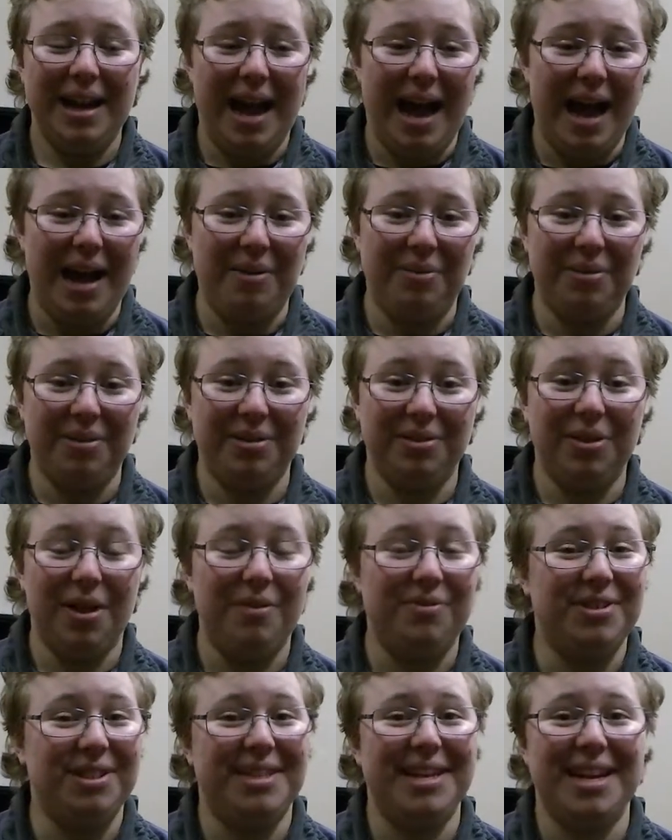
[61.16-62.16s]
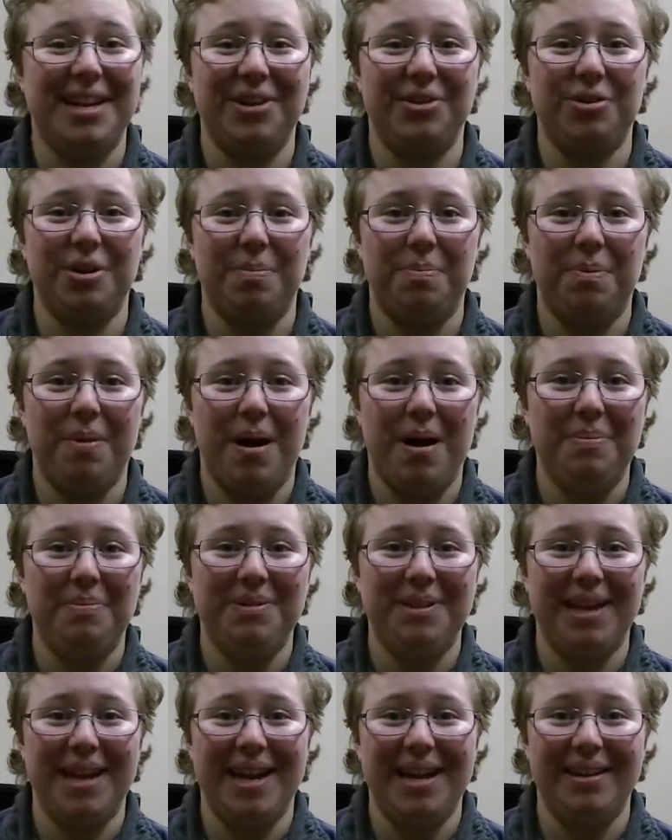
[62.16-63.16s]
I would love to take a trip up
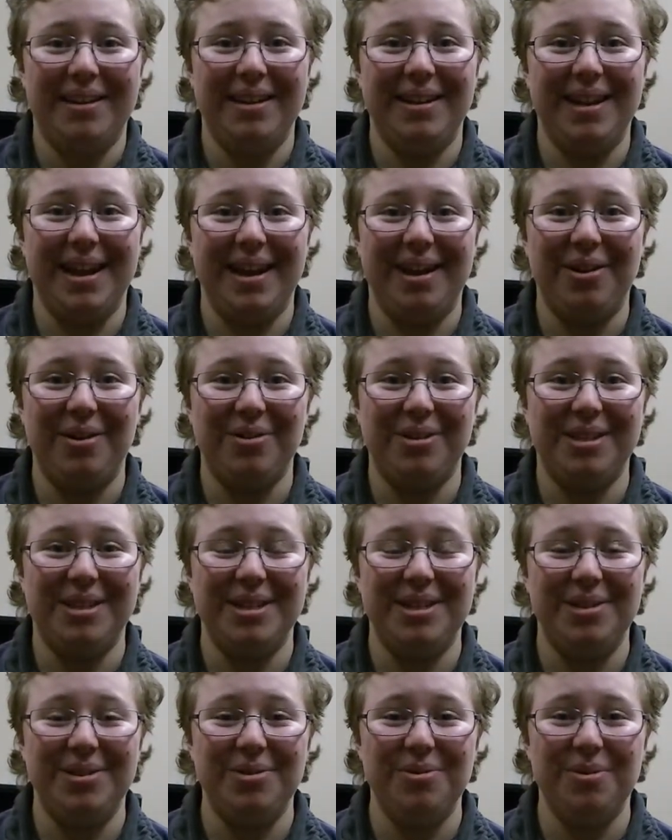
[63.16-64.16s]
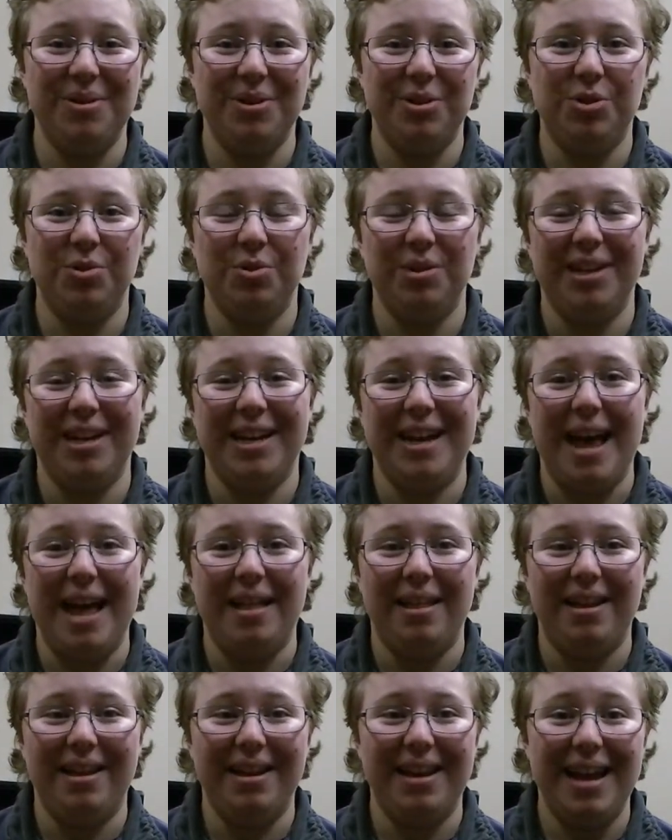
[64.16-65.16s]
to England and go see you and Julie and
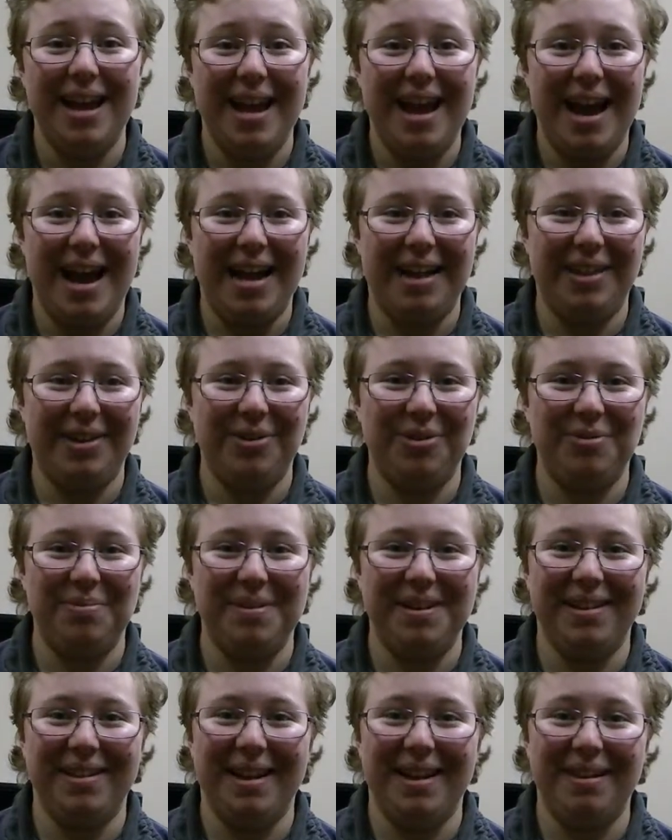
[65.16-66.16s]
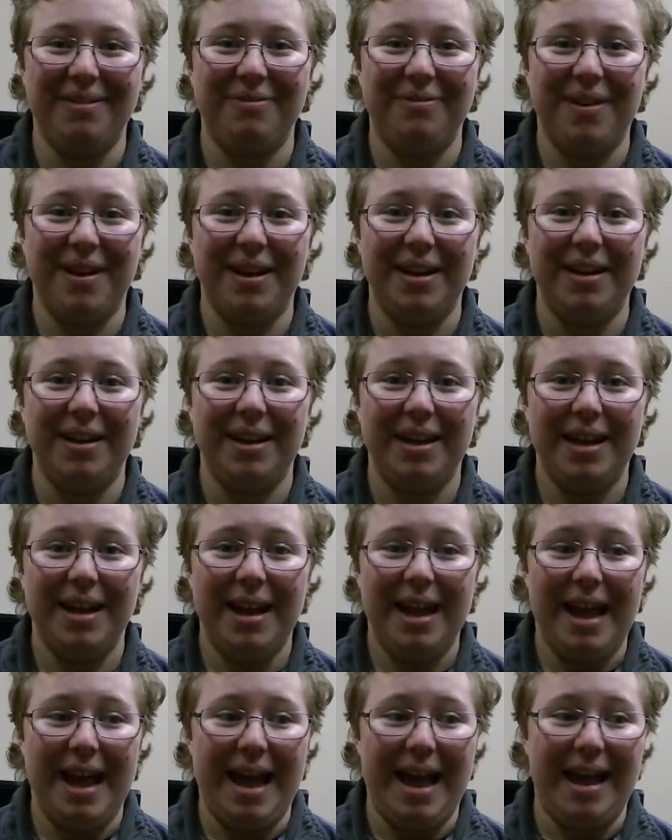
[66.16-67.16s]
Helen. I think it would be a lot of fun.
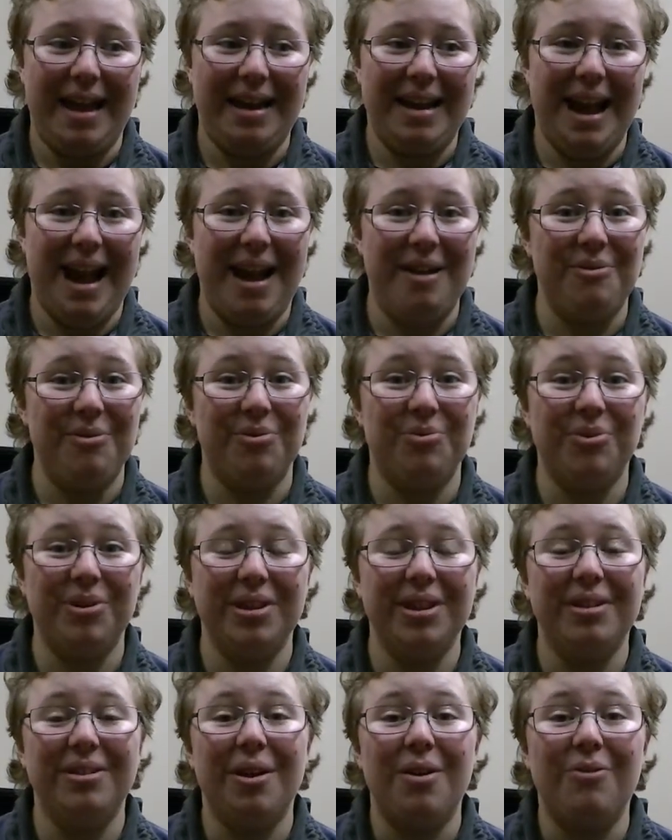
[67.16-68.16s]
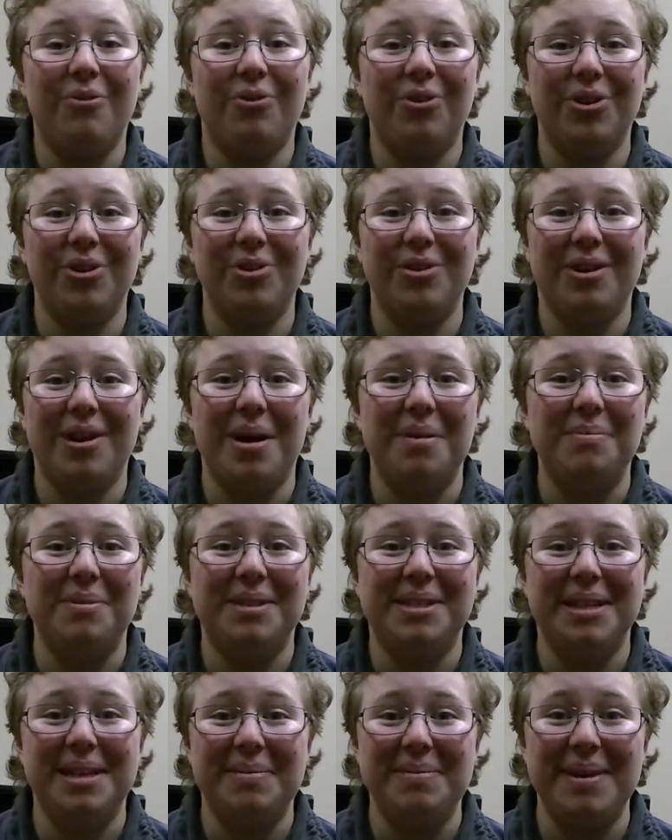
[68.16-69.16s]
And I would really love for you to come
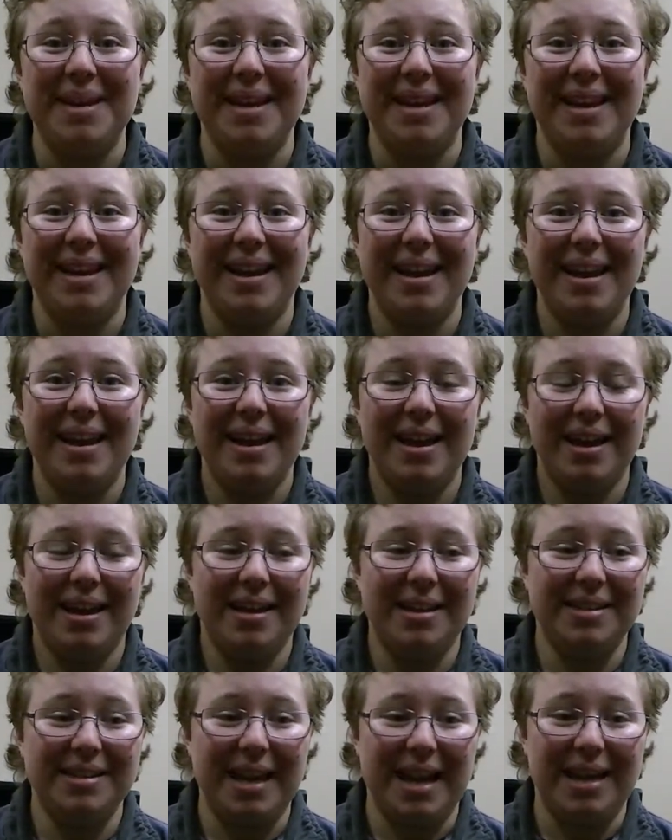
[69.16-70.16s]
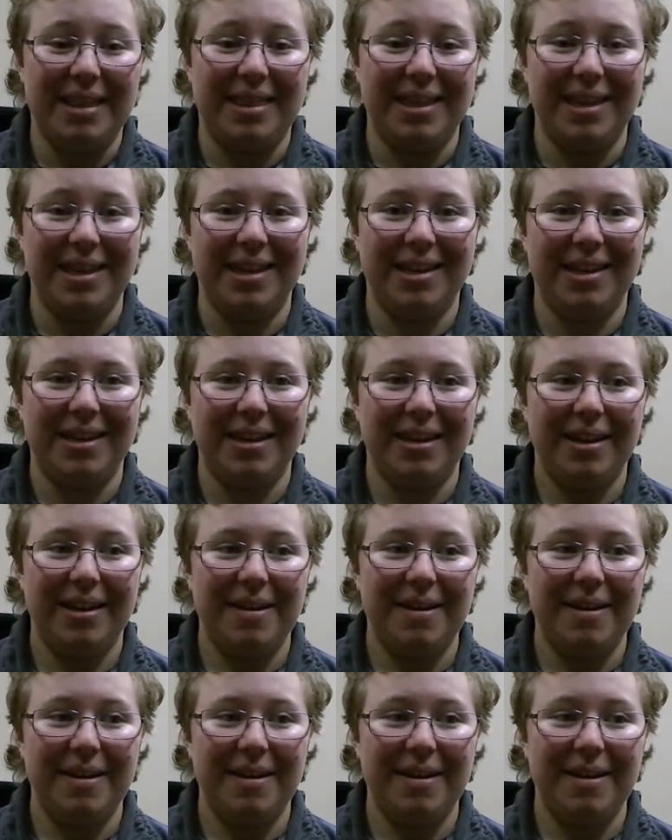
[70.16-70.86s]
see me, because I think,